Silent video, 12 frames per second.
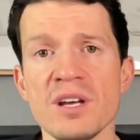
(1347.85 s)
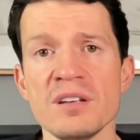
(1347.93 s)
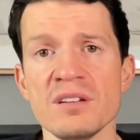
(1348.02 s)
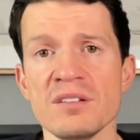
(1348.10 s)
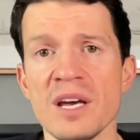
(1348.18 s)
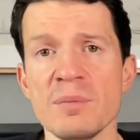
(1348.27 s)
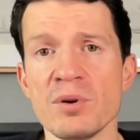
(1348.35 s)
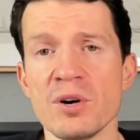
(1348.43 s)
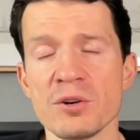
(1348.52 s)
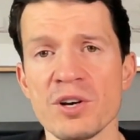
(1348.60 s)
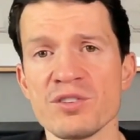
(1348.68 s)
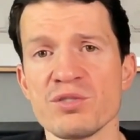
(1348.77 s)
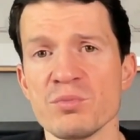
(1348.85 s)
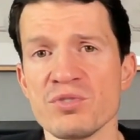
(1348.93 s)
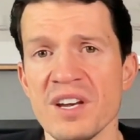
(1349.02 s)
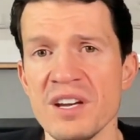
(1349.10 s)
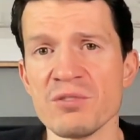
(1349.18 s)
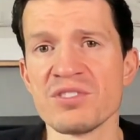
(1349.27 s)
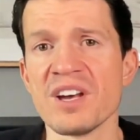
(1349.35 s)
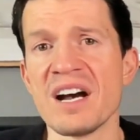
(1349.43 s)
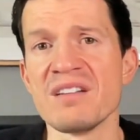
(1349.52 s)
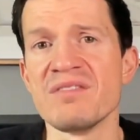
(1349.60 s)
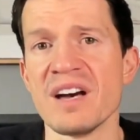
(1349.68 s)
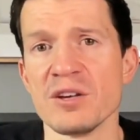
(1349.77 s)
and label all your customers. Say, here's the
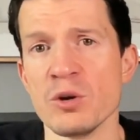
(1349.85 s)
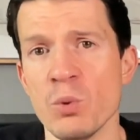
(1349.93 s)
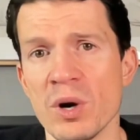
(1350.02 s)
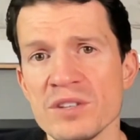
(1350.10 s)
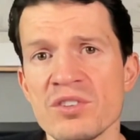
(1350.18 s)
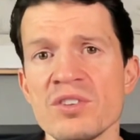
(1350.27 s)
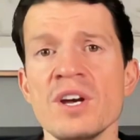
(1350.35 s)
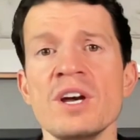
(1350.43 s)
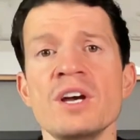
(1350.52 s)
high value ones.